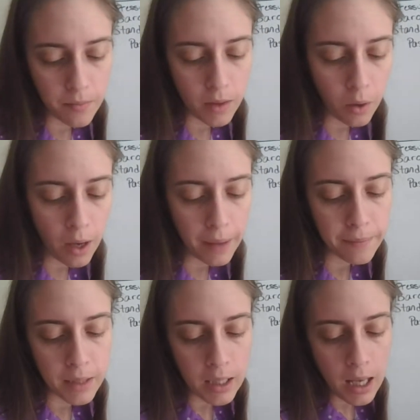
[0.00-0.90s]
Okay,
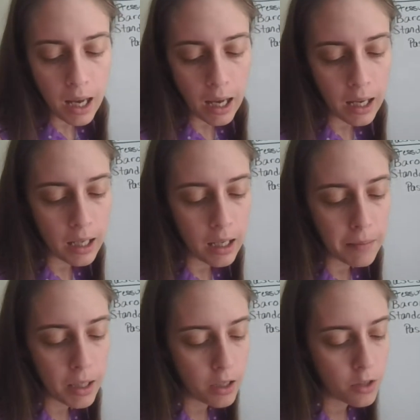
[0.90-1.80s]

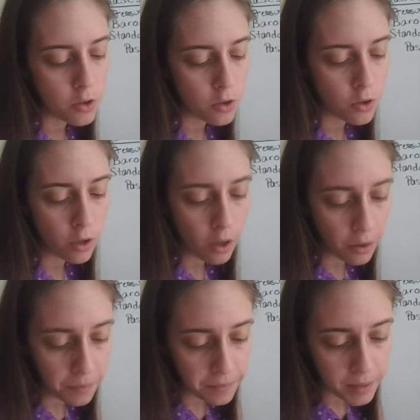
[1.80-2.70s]

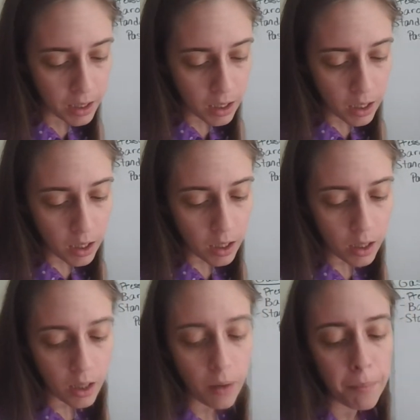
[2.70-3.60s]
so
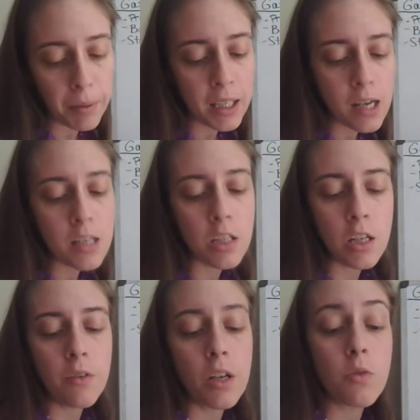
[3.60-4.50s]
because the
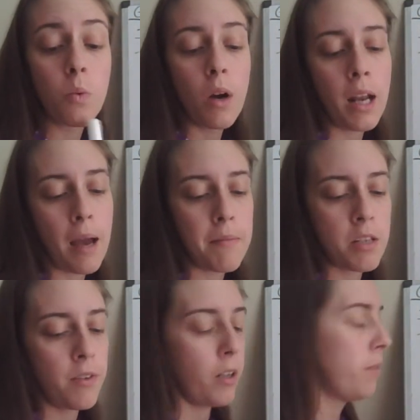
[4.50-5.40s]
unit's 1 atmosphere,